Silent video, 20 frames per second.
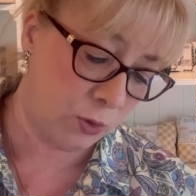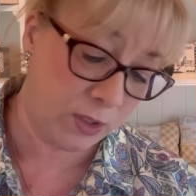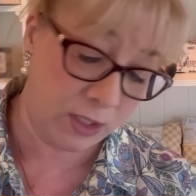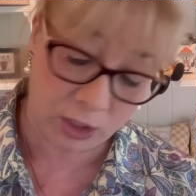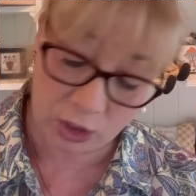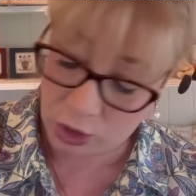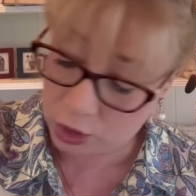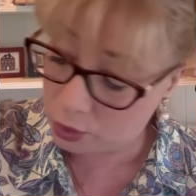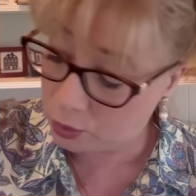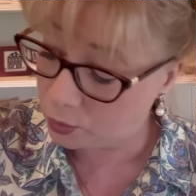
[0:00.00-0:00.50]

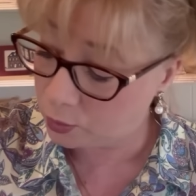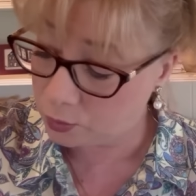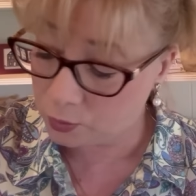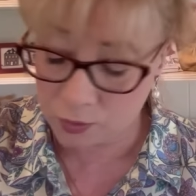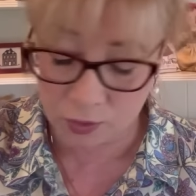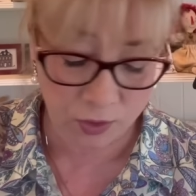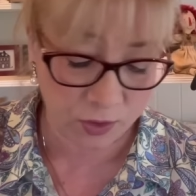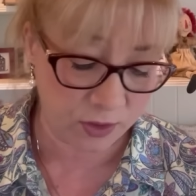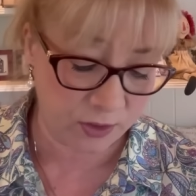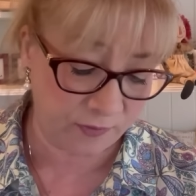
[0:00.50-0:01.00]
can
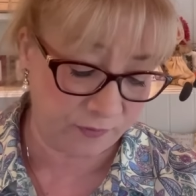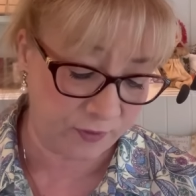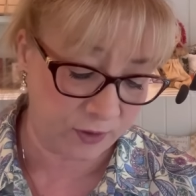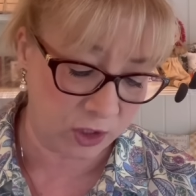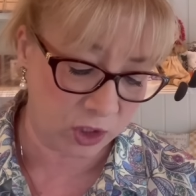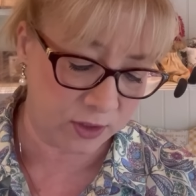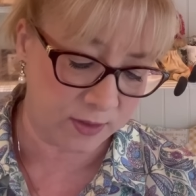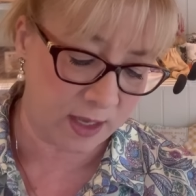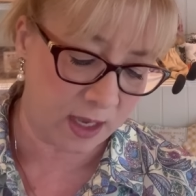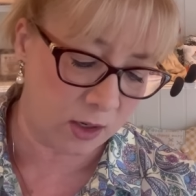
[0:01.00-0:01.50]
use to
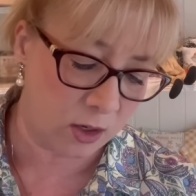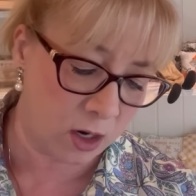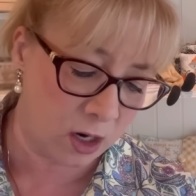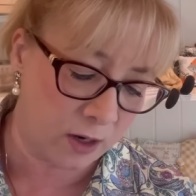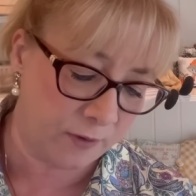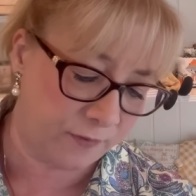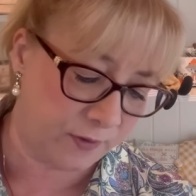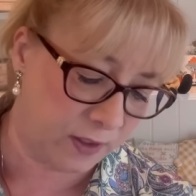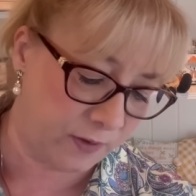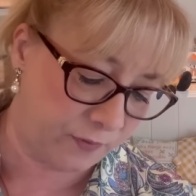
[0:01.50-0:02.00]
finish that
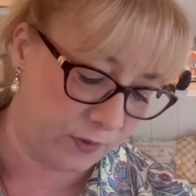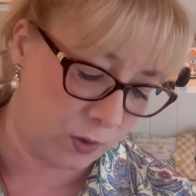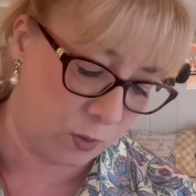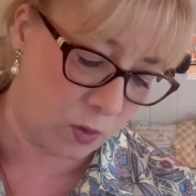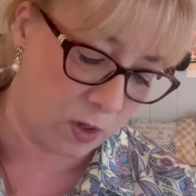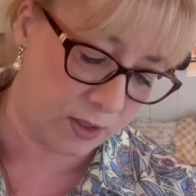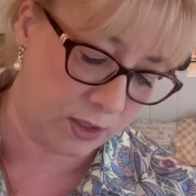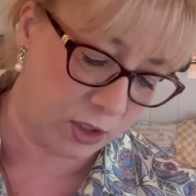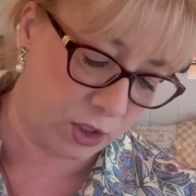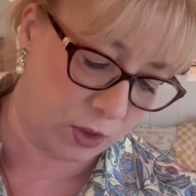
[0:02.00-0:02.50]
off if you
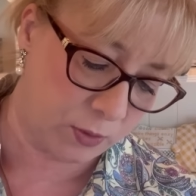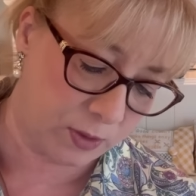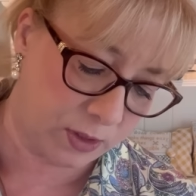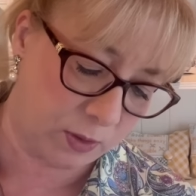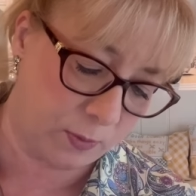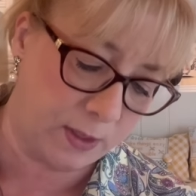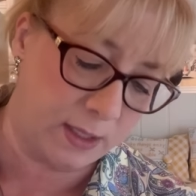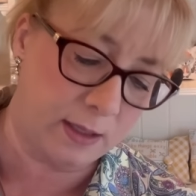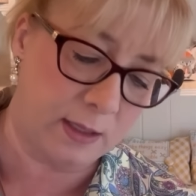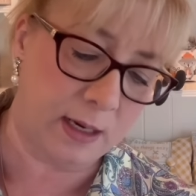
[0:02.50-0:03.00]
want to do it the
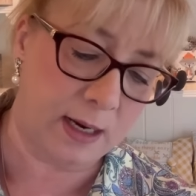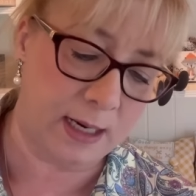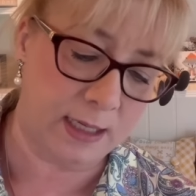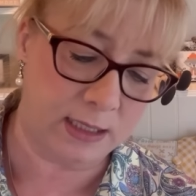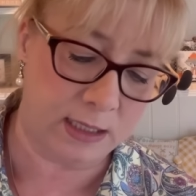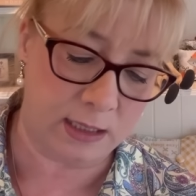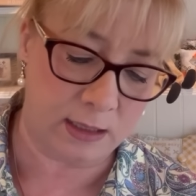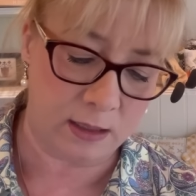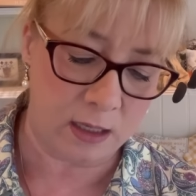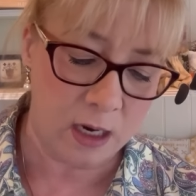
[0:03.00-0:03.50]
way that I
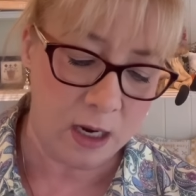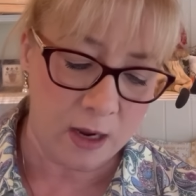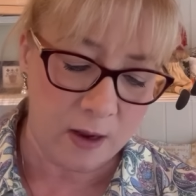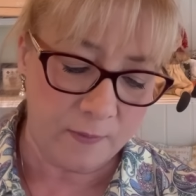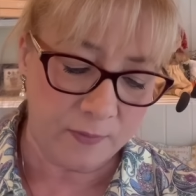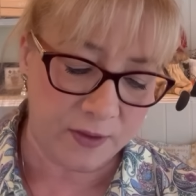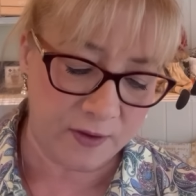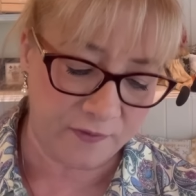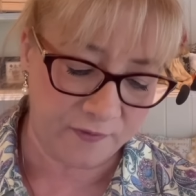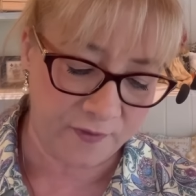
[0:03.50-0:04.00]
did.
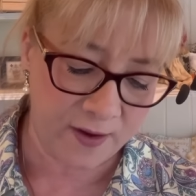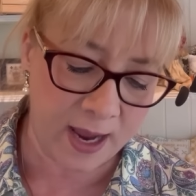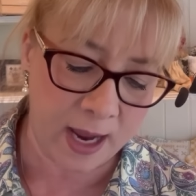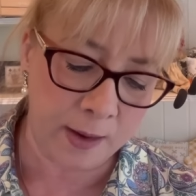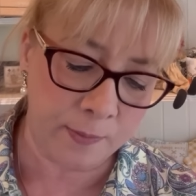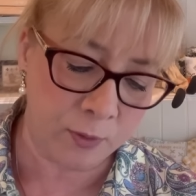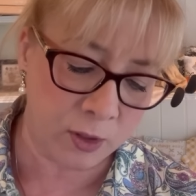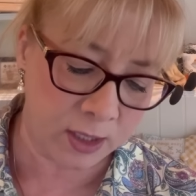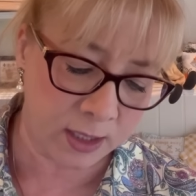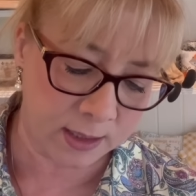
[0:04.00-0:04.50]
The
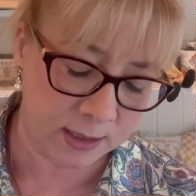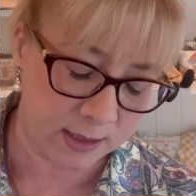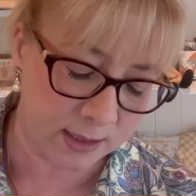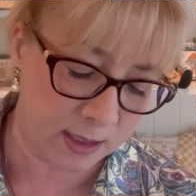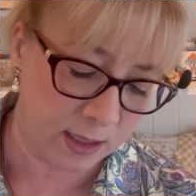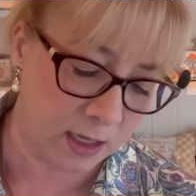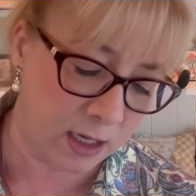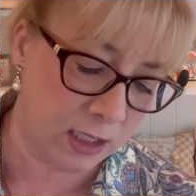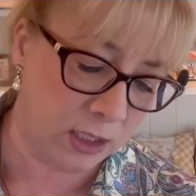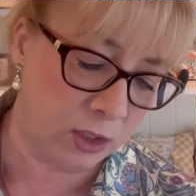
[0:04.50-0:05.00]
fabrics
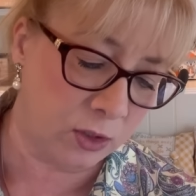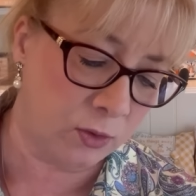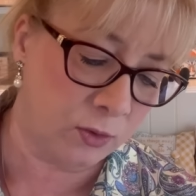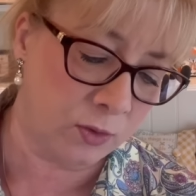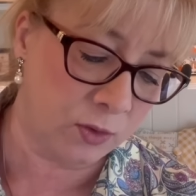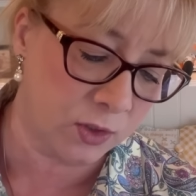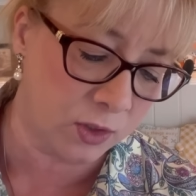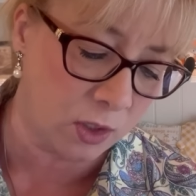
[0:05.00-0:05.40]
that I used